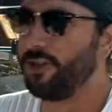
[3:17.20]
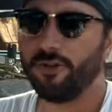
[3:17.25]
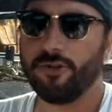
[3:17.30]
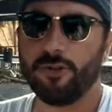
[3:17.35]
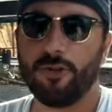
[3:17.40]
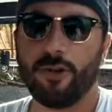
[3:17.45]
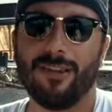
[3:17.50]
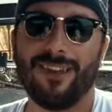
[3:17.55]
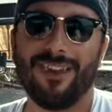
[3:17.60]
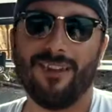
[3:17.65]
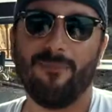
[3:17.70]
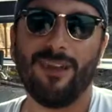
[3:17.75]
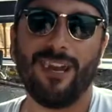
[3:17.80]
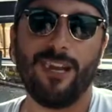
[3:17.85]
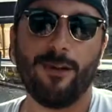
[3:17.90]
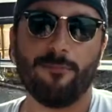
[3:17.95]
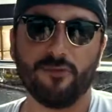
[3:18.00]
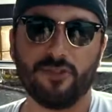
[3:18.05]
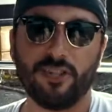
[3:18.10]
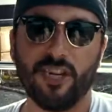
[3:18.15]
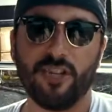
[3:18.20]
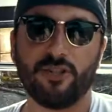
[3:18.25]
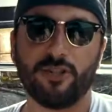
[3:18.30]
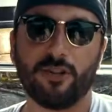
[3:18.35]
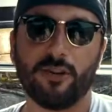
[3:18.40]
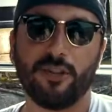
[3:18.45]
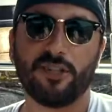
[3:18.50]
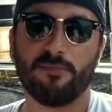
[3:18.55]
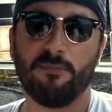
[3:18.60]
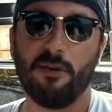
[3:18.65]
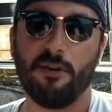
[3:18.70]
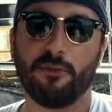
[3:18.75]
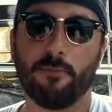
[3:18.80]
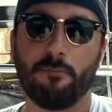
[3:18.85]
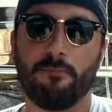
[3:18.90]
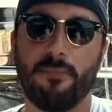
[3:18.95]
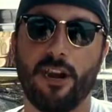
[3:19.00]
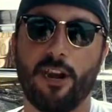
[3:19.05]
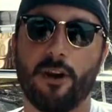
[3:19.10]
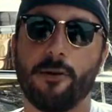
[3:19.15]
sure, like I'm 80% sure I smelled a
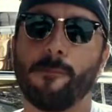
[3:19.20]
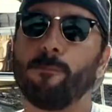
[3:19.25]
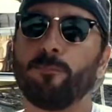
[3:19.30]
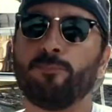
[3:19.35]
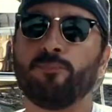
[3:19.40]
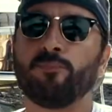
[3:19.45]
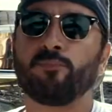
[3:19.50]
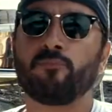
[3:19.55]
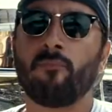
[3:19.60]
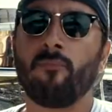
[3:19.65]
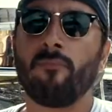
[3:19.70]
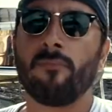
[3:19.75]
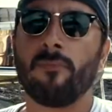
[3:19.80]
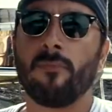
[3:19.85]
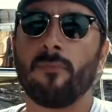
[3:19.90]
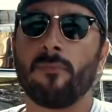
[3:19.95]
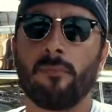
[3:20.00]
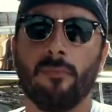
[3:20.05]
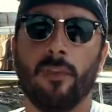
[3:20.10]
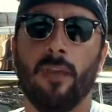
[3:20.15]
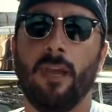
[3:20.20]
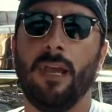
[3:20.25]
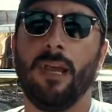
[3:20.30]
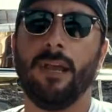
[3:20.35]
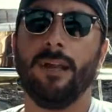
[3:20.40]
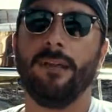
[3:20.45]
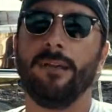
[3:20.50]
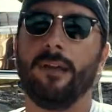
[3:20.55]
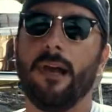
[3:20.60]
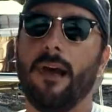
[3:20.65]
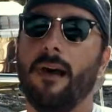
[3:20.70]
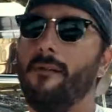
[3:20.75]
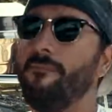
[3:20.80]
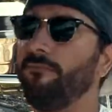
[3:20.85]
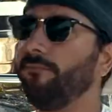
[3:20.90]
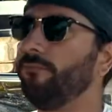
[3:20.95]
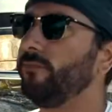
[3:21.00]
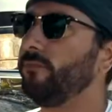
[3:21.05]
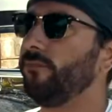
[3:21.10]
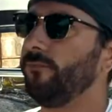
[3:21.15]
bear. And uh,
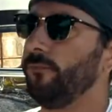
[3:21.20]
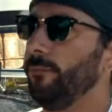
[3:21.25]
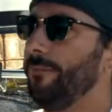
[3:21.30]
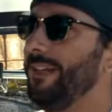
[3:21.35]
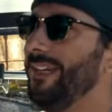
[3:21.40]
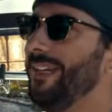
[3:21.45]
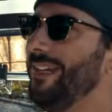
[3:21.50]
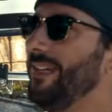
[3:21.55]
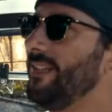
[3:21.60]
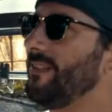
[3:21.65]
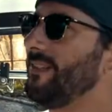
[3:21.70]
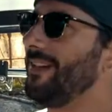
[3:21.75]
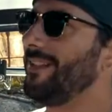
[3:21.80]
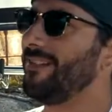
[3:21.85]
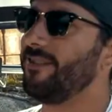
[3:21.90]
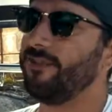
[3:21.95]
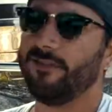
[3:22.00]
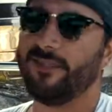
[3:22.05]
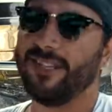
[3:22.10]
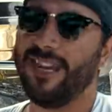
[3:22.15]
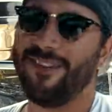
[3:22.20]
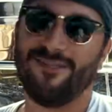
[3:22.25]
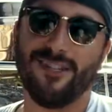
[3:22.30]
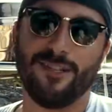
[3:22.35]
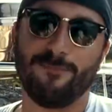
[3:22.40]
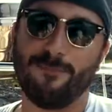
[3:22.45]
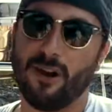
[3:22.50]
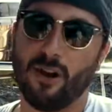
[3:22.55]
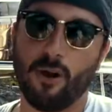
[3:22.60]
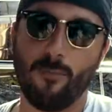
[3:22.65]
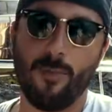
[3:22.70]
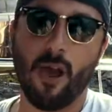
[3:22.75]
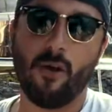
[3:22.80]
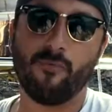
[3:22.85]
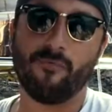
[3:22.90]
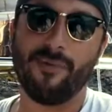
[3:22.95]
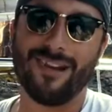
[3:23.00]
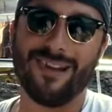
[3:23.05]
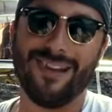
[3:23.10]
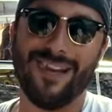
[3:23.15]
for me, it's like safety's
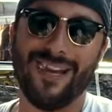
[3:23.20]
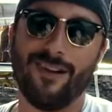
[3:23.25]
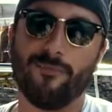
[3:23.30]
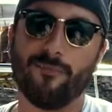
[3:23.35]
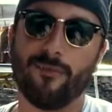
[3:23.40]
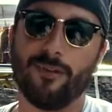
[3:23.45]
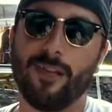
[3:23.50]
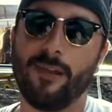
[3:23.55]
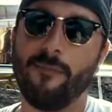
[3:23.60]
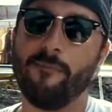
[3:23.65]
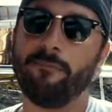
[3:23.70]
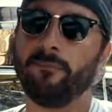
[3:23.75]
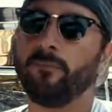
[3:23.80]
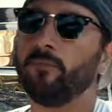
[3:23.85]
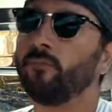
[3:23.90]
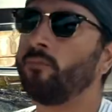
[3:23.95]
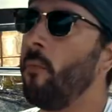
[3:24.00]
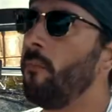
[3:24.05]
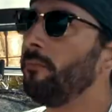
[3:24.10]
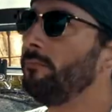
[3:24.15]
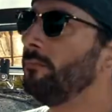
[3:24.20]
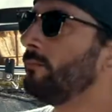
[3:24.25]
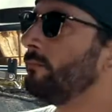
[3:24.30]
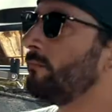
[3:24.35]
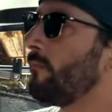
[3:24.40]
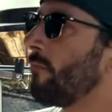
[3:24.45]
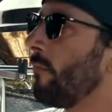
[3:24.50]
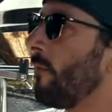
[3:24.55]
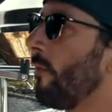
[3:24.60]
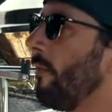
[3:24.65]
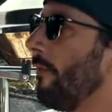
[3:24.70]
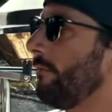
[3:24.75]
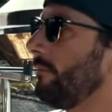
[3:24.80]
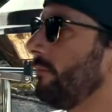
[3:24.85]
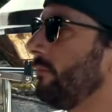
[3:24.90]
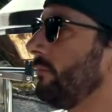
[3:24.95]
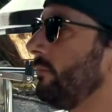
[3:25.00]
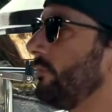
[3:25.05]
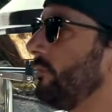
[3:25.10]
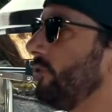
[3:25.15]
paramount. I can't really
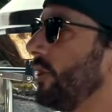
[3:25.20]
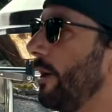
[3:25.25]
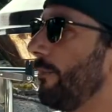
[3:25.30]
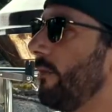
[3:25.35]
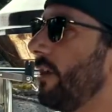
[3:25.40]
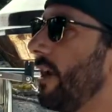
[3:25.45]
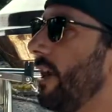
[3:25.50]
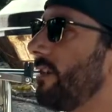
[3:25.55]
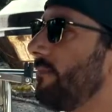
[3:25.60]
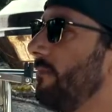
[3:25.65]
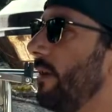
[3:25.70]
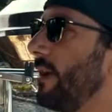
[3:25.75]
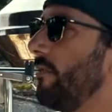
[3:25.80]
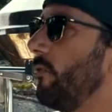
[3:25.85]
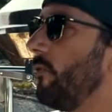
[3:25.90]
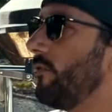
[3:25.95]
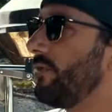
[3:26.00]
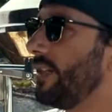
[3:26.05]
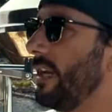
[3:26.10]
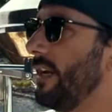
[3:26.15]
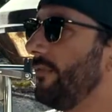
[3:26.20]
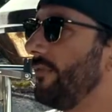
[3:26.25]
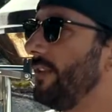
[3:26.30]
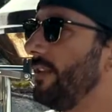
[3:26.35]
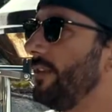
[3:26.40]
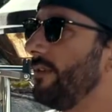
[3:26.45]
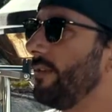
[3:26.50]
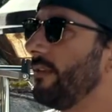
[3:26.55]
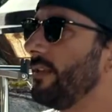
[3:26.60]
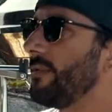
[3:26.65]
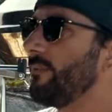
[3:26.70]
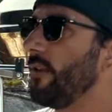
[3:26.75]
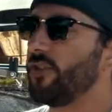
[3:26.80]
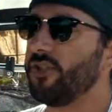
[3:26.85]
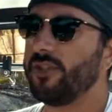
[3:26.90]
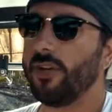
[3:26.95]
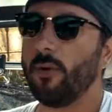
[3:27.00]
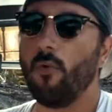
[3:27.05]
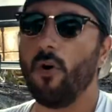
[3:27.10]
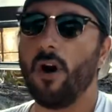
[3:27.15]
jeopardize my own safety as much
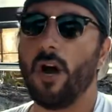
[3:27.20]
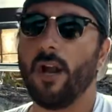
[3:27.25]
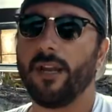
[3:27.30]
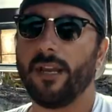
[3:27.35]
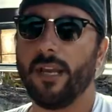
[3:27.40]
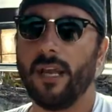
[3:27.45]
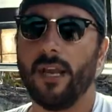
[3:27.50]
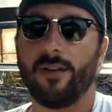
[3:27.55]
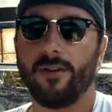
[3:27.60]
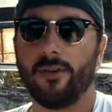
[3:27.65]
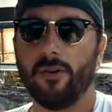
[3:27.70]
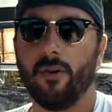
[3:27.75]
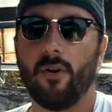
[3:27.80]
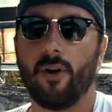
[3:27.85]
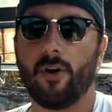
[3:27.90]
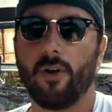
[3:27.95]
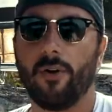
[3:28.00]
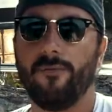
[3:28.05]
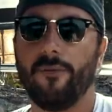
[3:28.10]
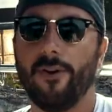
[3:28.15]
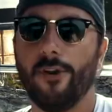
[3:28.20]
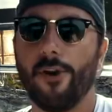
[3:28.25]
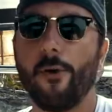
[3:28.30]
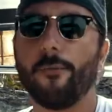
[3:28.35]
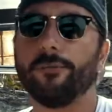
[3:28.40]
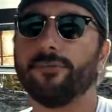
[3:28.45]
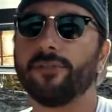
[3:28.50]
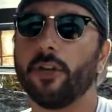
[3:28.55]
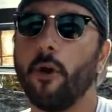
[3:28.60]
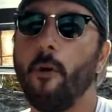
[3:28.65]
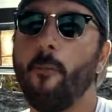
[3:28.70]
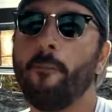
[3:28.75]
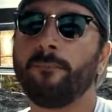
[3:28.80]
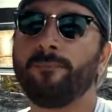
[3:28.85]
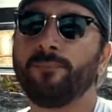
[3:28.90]
as I want to get, you know, a good video. So